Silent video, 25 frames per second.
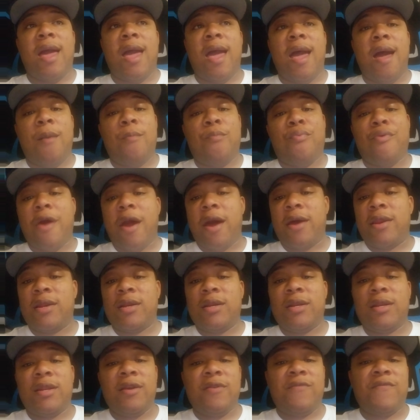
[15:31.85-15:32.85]
I'm proud
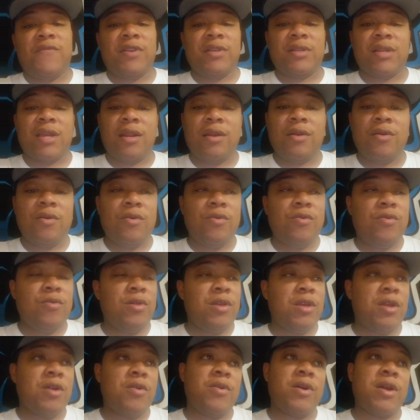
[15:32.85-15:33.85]
of the defense. I know
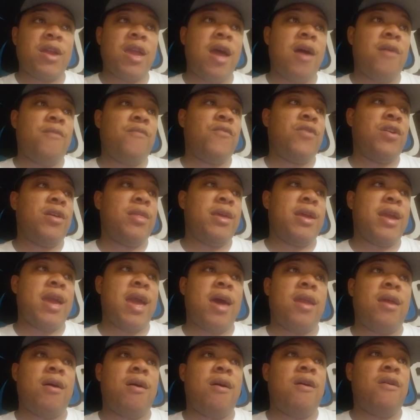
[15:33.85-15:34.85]
Julio and Calvin really
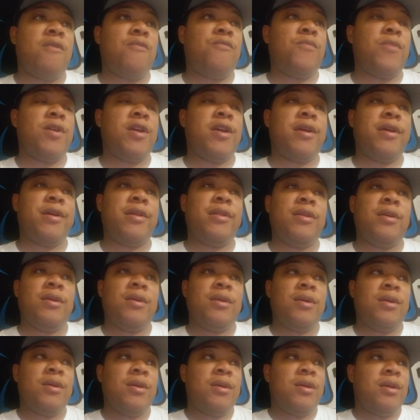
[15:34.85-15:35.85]
got off, man.
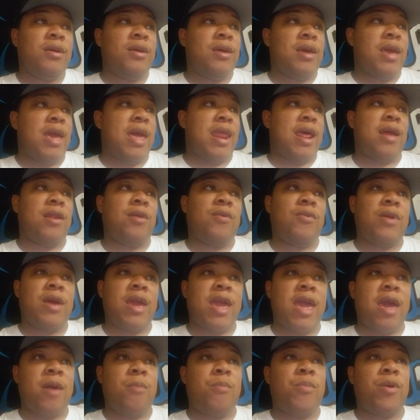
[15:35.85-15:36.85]
And I know they
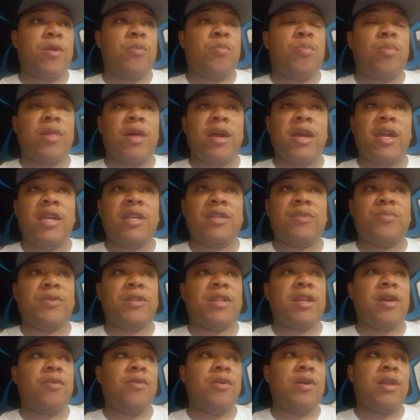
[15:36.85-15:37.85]
had big plays, but
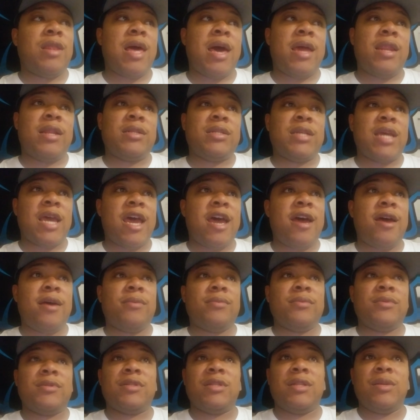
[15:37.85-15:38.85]
there were a lot of
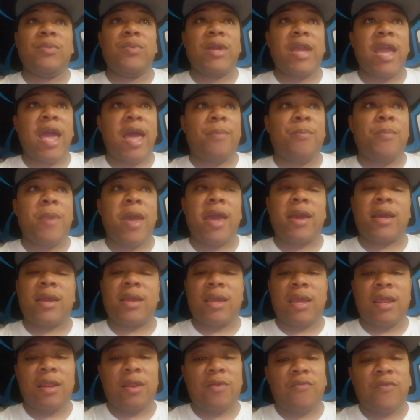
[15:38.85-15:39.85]
times we got back
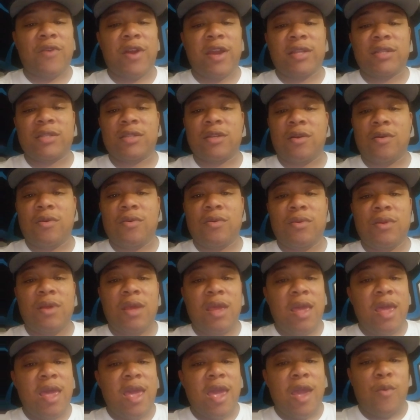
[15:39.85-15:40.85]
in the red zone
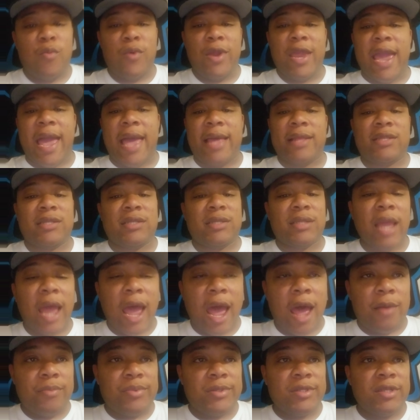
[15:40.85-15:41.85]
and we got
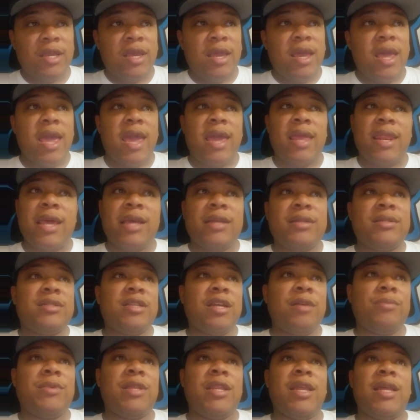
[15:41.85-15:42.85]
stops. And that's
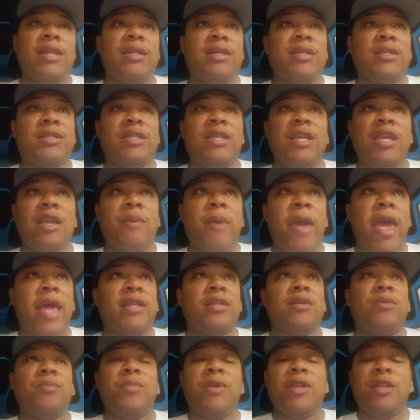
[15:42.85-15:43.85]
something that this team
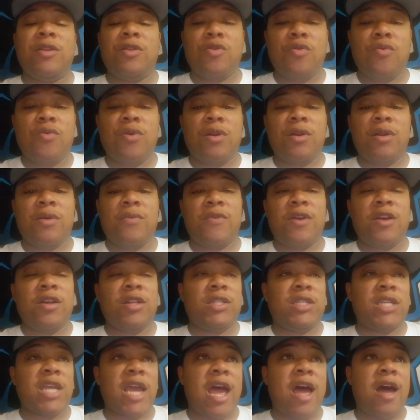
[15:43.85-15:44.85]
hasn't been doing a good
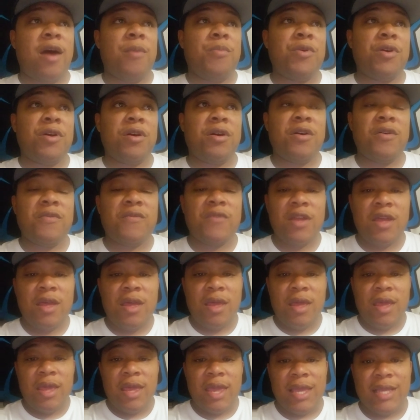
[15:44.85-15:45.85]
job of
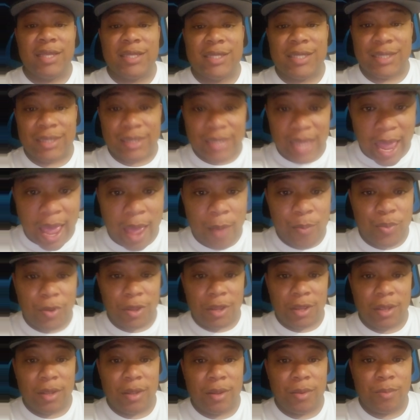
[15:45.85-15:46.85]
is
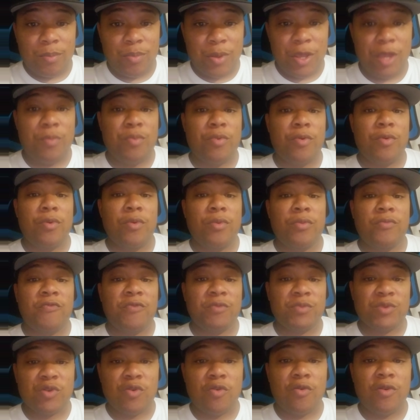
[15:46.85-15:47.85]
stopping people
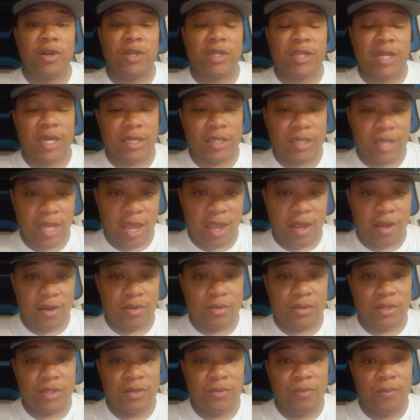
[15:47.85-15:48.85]
from scoring
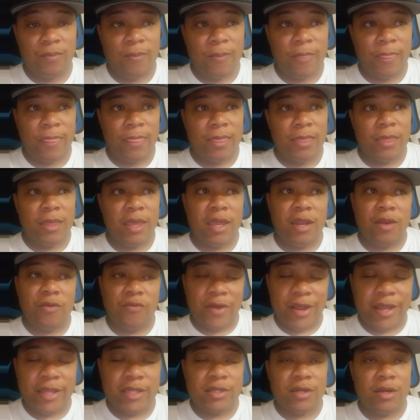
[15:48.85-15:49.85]
touchdowns in the
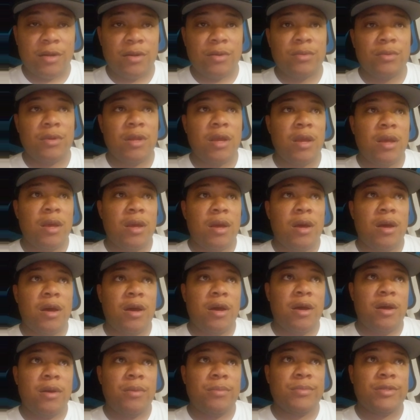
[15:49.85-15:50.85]
red zone.
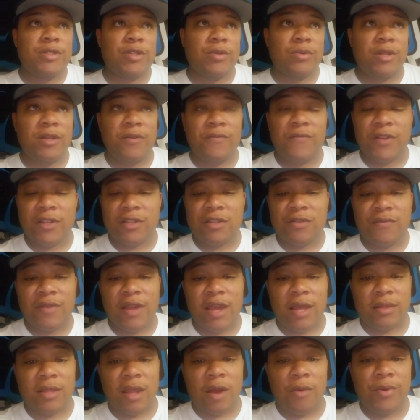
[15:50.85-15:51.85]
Um, so defensively,
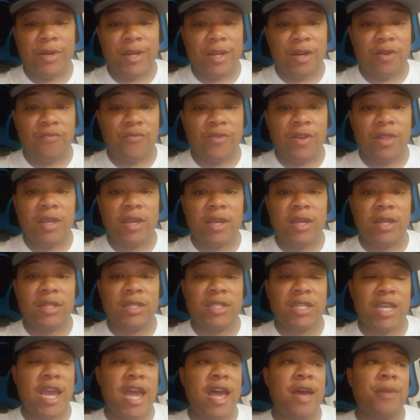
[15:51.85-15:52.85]
I thought we did a really good
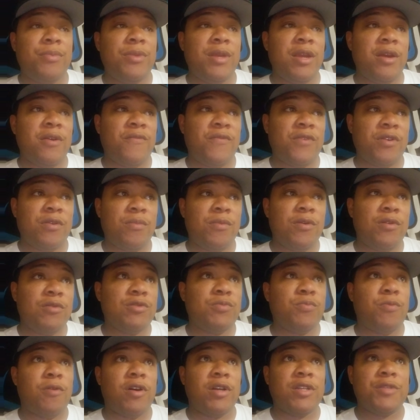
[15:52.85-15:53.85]
job there for the
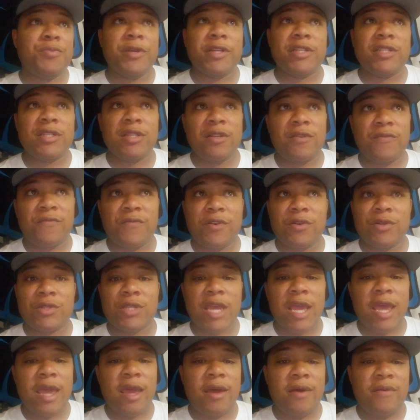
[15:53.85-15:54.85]
most part, especially the first
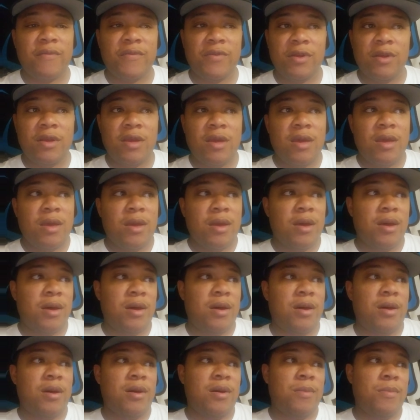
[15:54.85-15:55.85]
half.
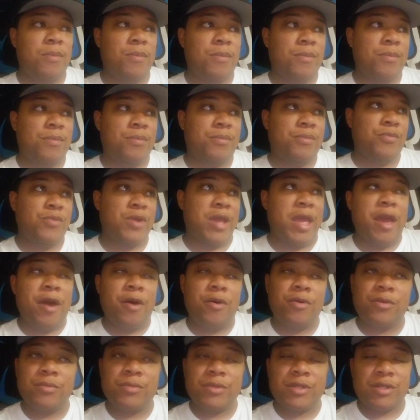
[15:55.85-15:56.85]
Um, we
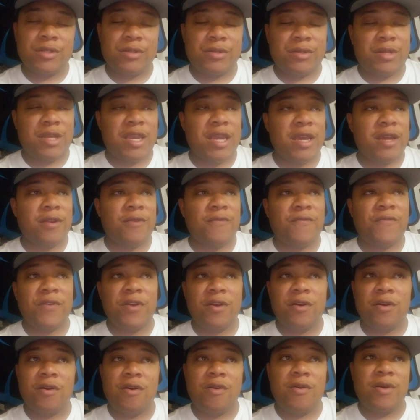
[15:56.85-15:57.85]
held them to kicking a
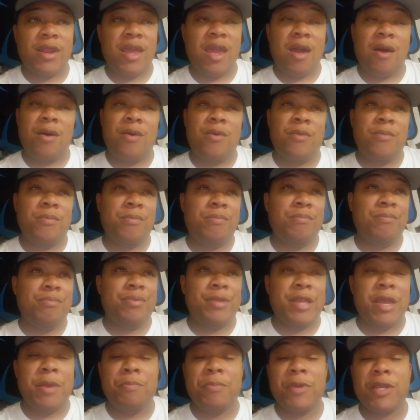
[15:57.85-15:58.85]
field goal, and they
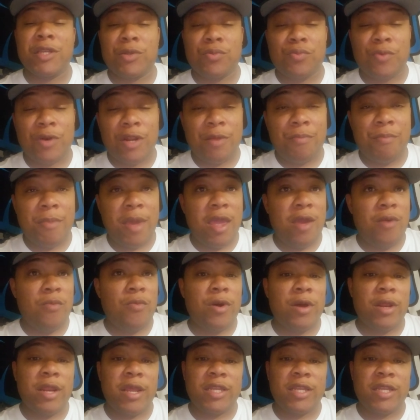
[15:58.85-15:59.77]
they missed one and made one.